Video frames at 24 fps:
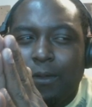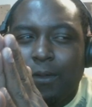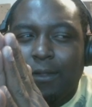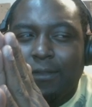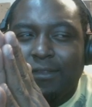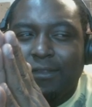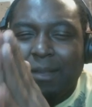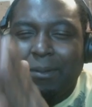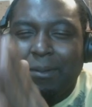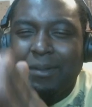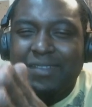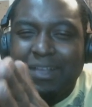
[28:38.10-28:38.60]

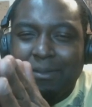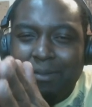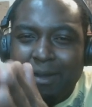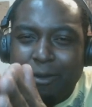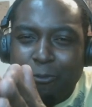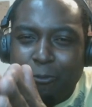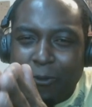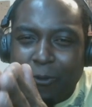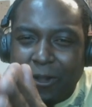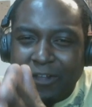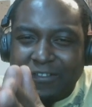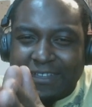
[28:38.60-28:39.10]
Thomas Samurai
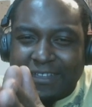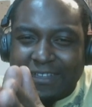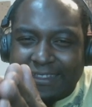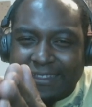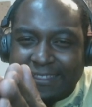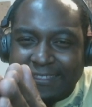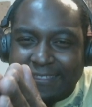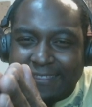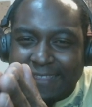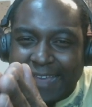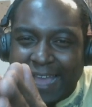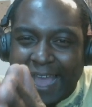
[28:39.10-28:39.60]

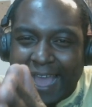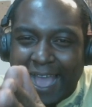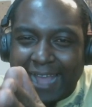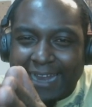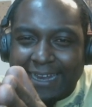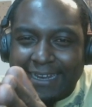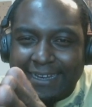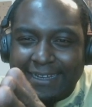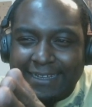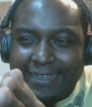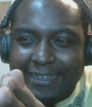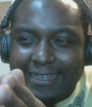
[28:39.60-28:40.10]
wasn't that
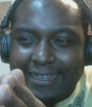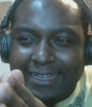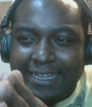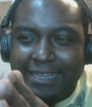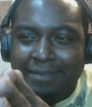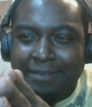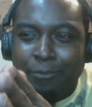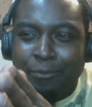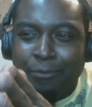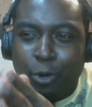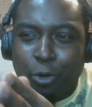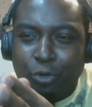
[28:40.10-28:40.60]

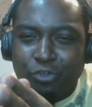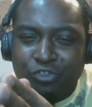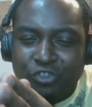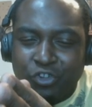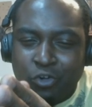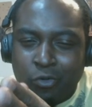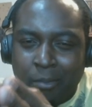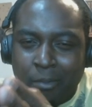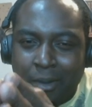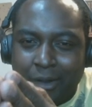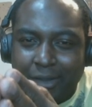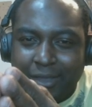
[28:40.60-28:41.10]

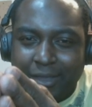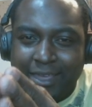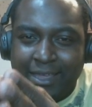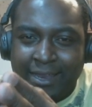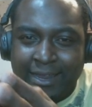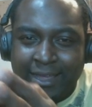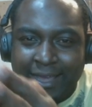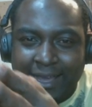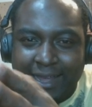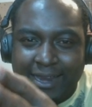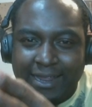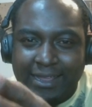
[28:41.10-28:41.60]
emotional about
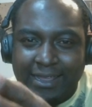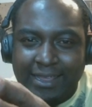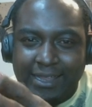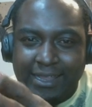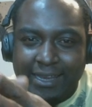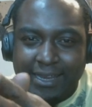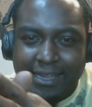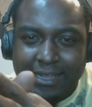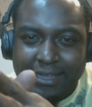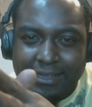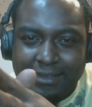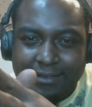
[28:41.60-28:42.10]
killing
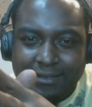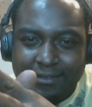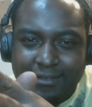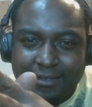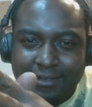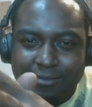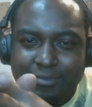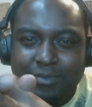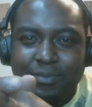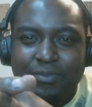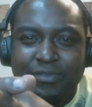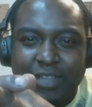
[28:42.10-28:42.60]
Hanagini.
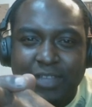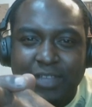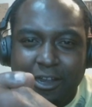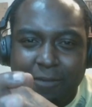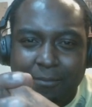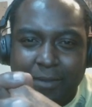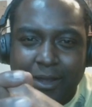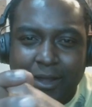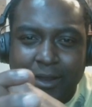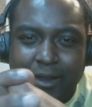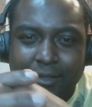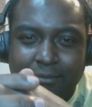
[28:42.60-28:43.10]
He was upset
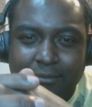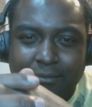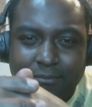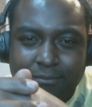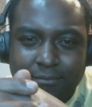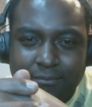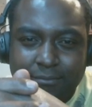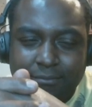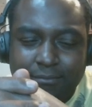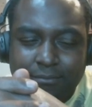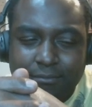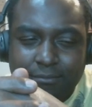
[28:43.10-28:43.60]
about it.
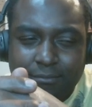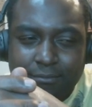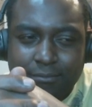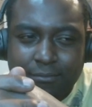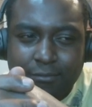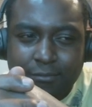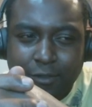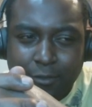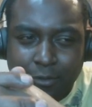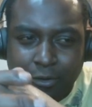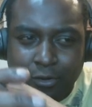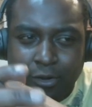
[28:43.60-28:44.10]

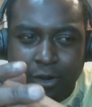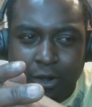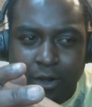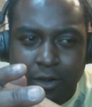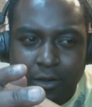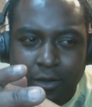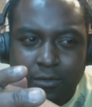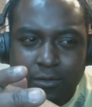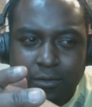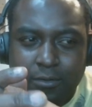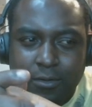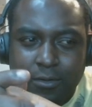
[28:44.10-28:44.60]
Don't get me wrong.